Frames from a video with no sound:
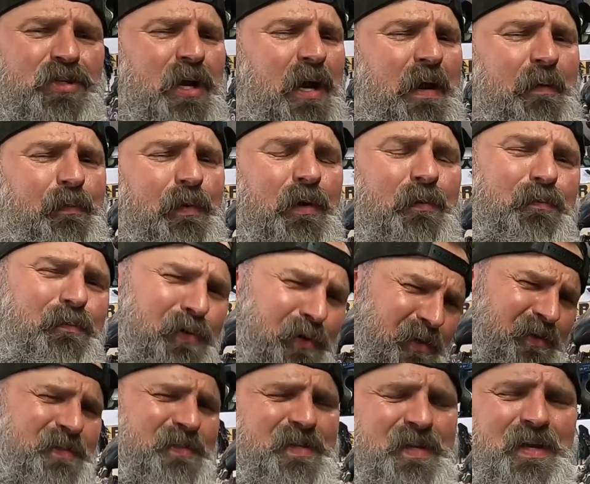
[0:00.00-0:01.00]
chopper
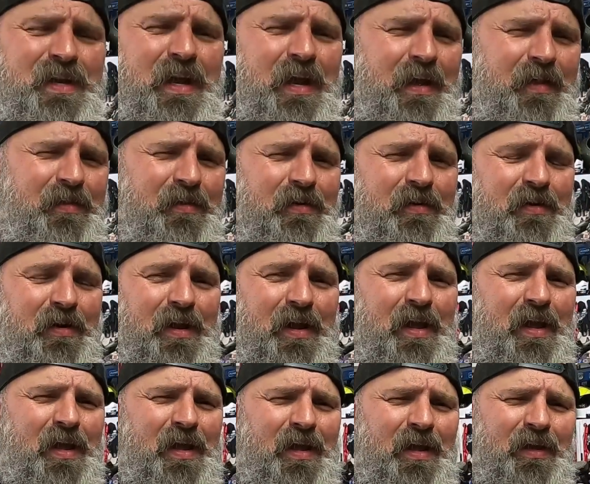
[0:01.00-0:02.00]
put together
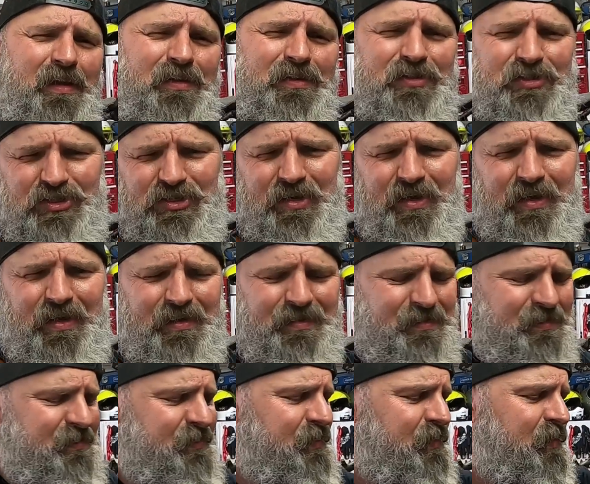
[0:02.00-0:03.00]
in
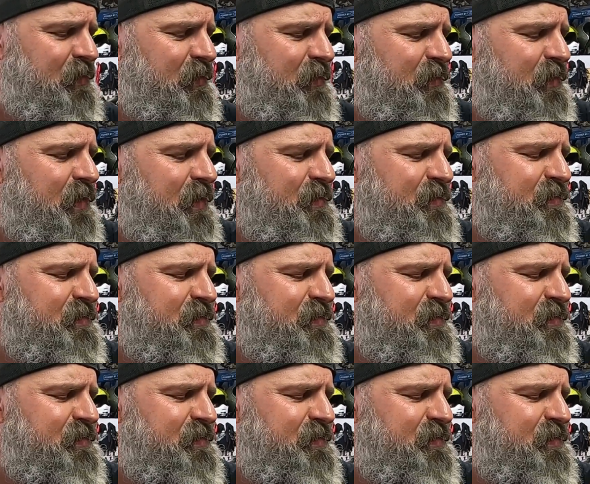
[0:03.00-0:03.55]
just. Hey